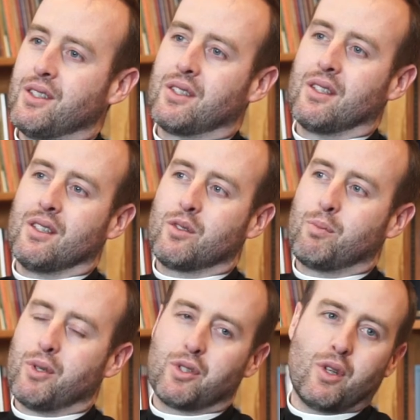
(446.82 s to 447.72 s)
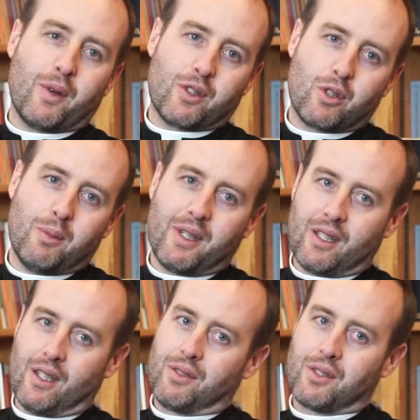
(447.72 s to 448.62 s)
is bestowing so many
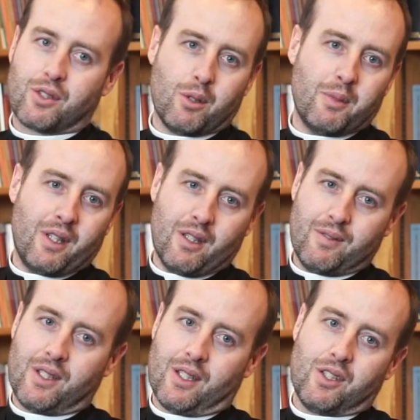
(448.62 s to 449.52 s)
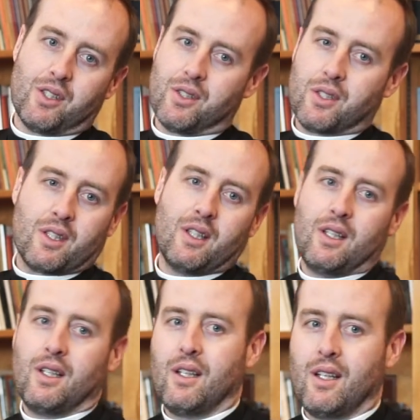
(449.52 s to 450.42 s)
gifts, so many invitations,
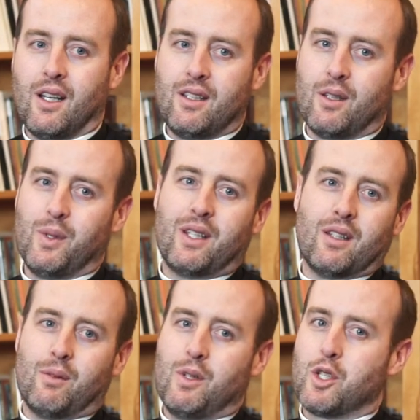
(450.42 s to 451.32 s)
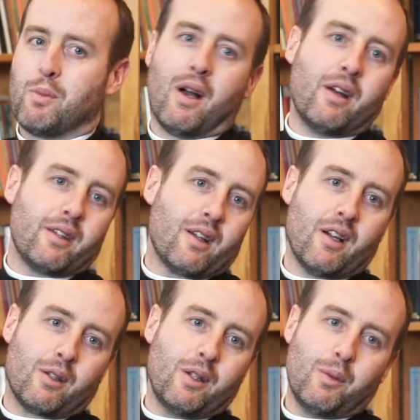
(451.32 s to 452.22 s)
and then we can respond in
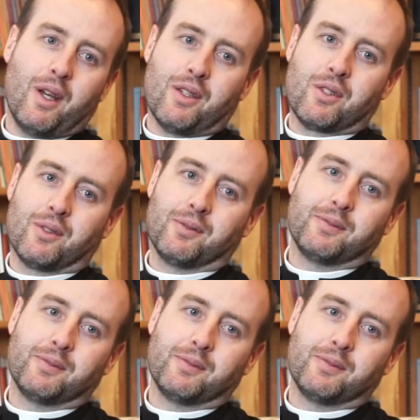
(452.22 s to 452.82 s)
concrete ways.